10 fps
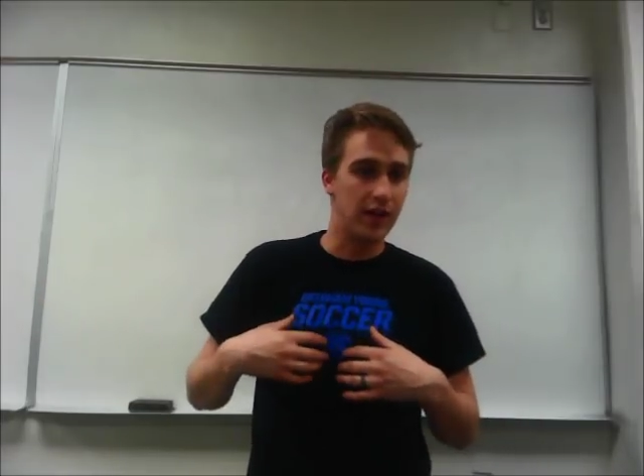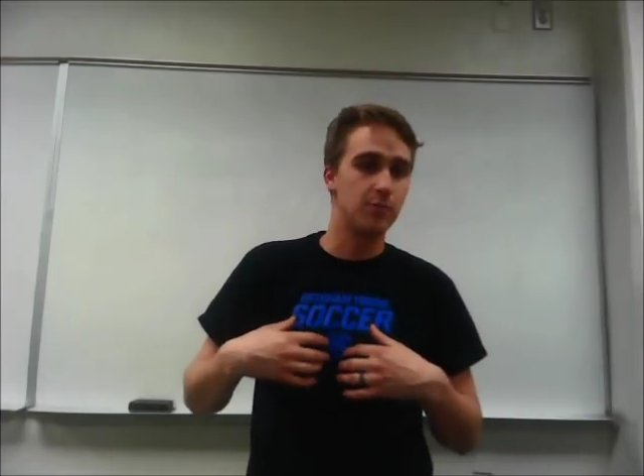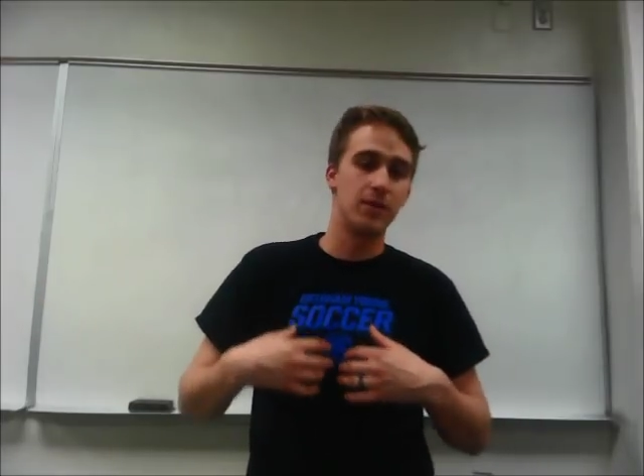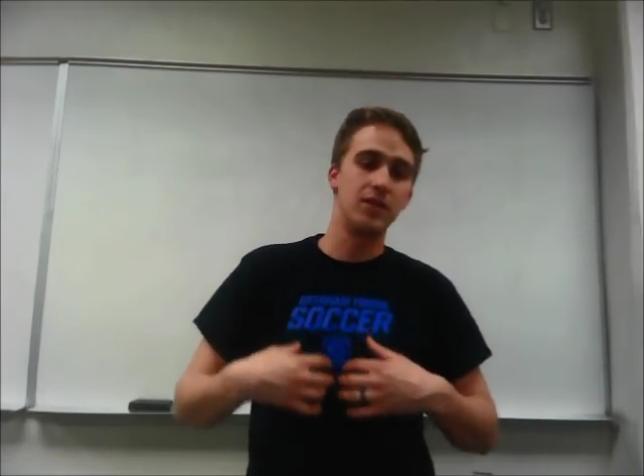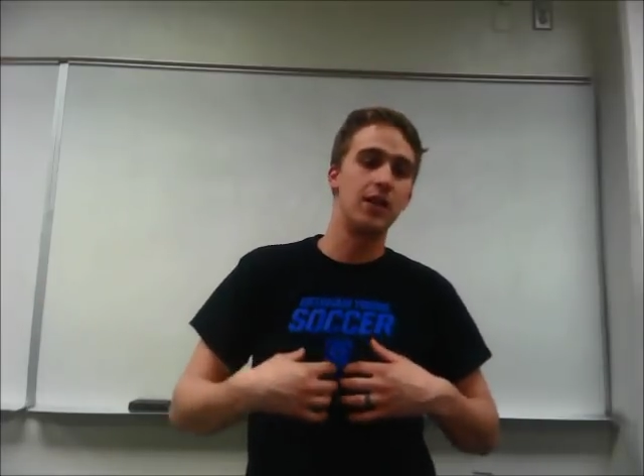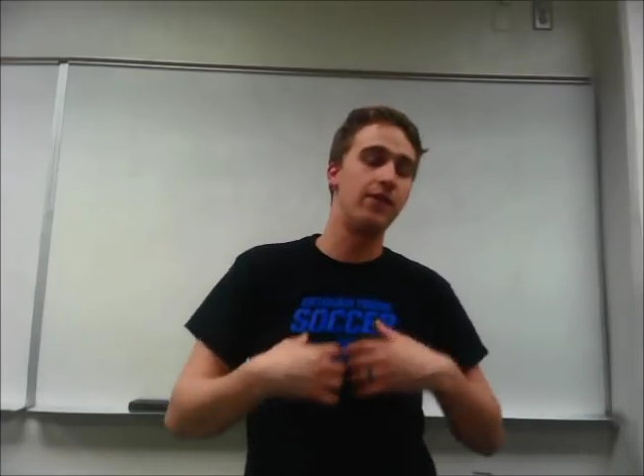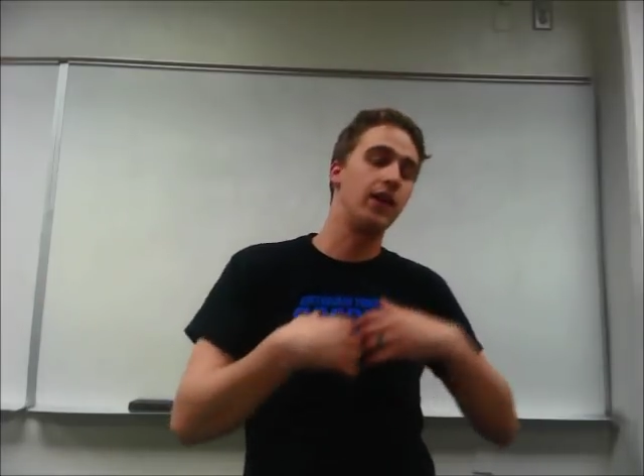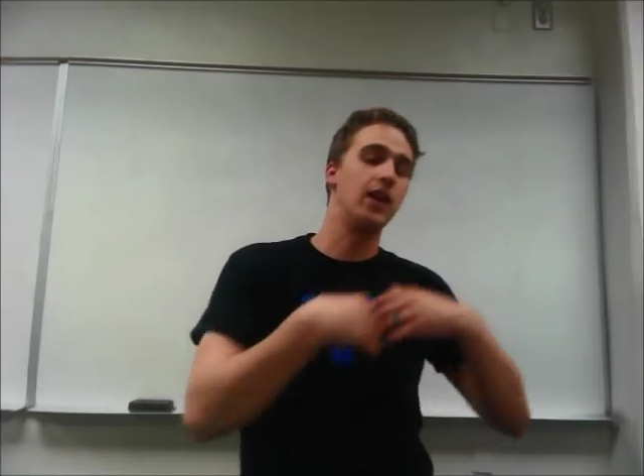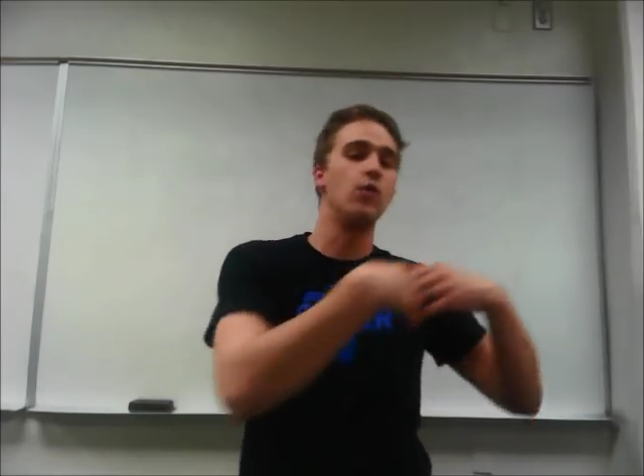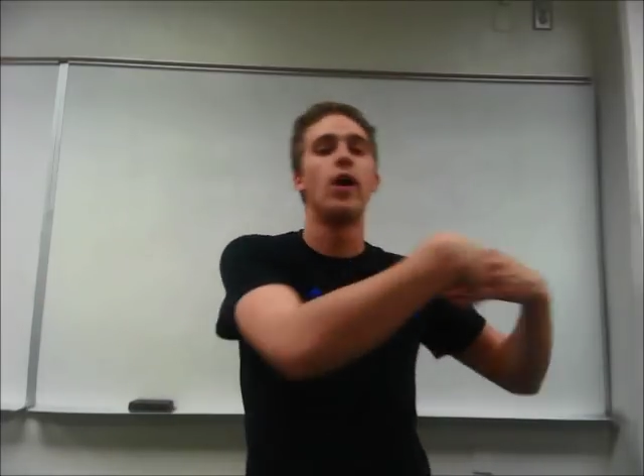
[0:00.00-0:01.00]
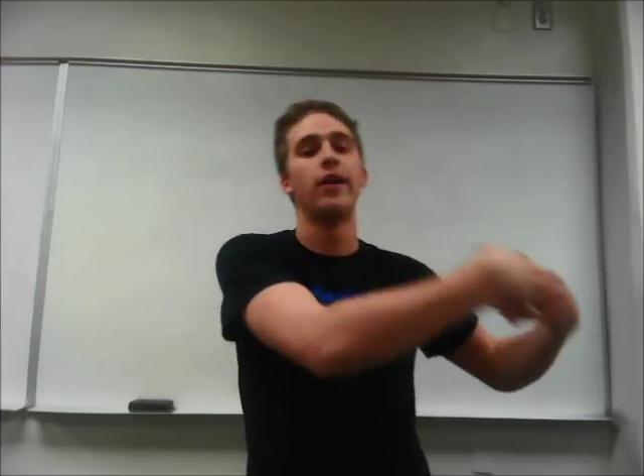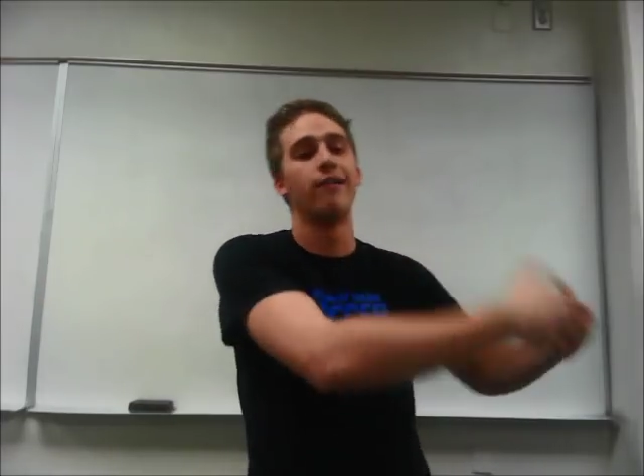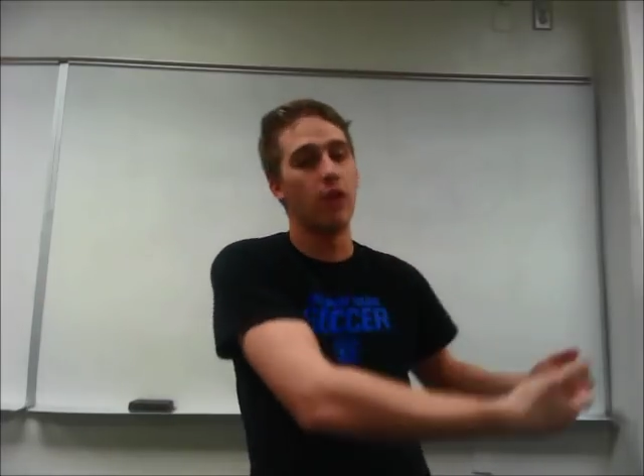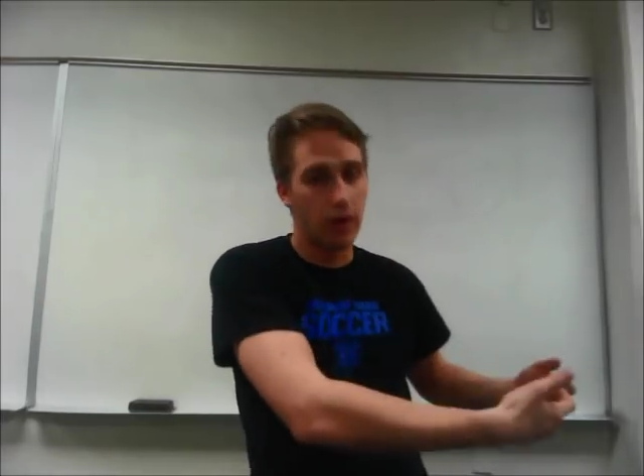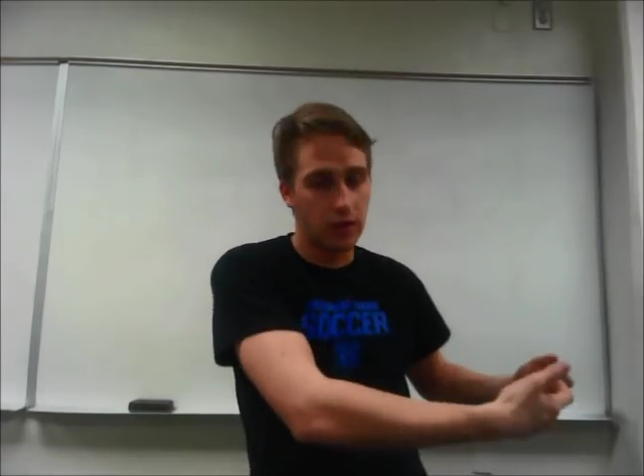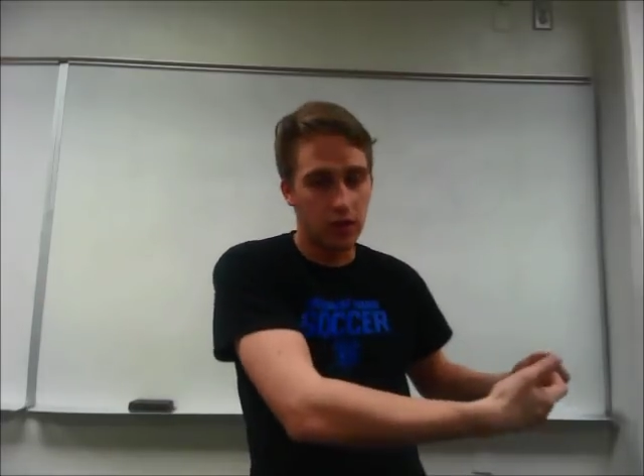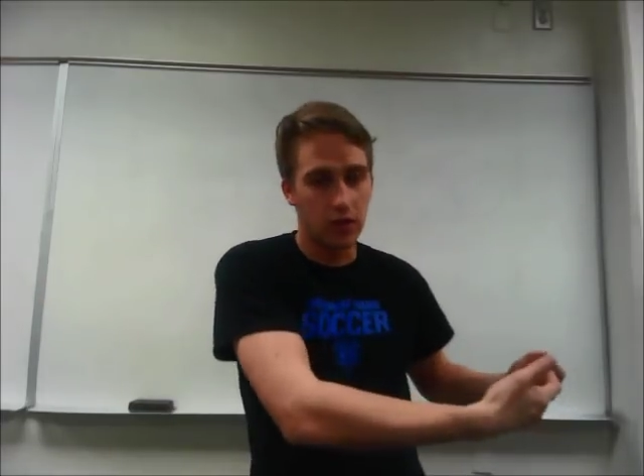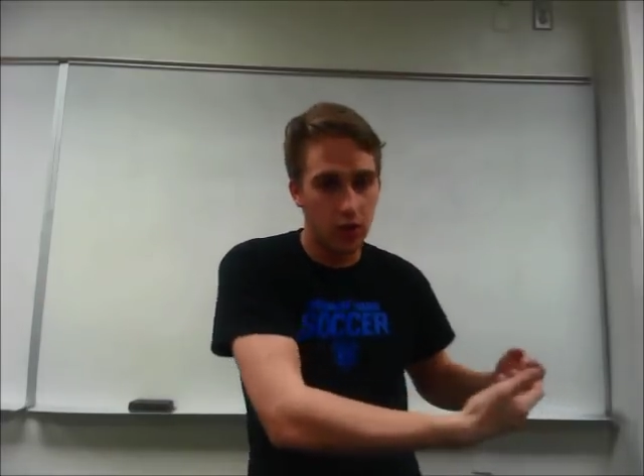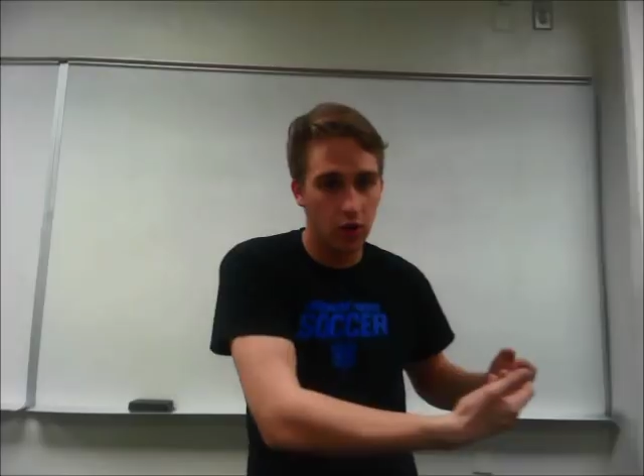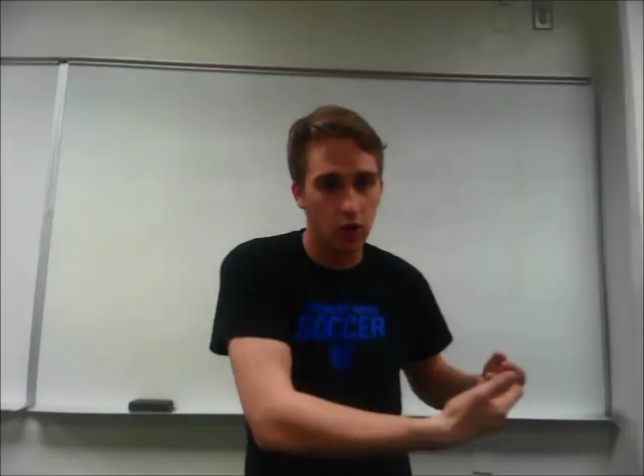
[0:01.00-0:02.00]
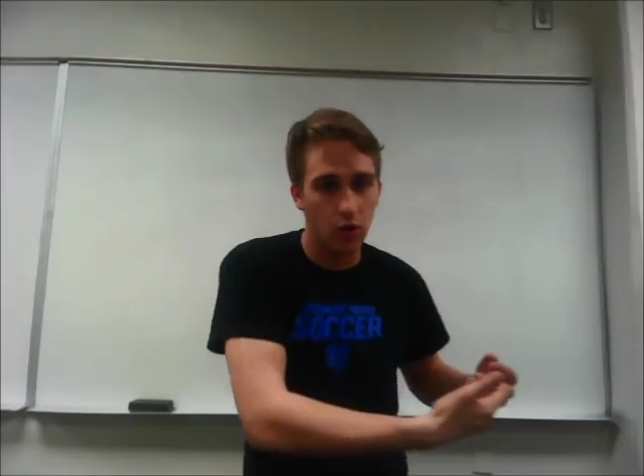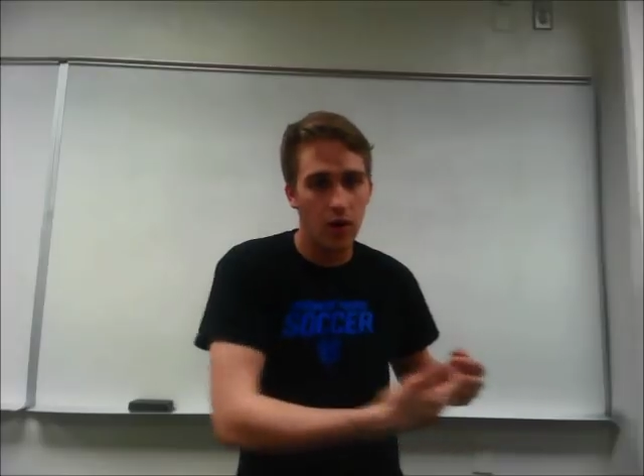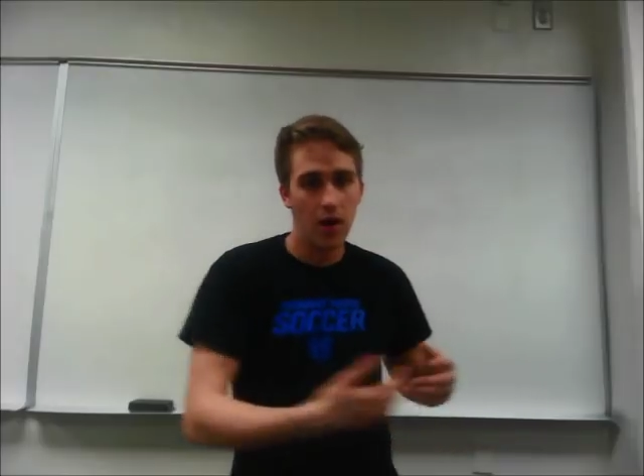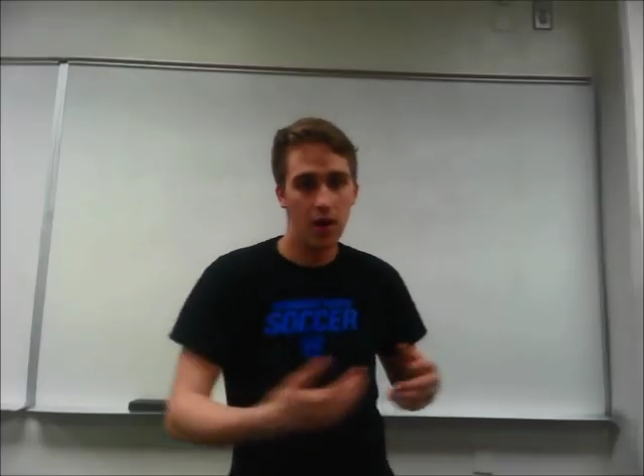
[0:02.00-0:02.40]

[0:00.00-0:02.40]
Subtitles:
and specifically what you're going to do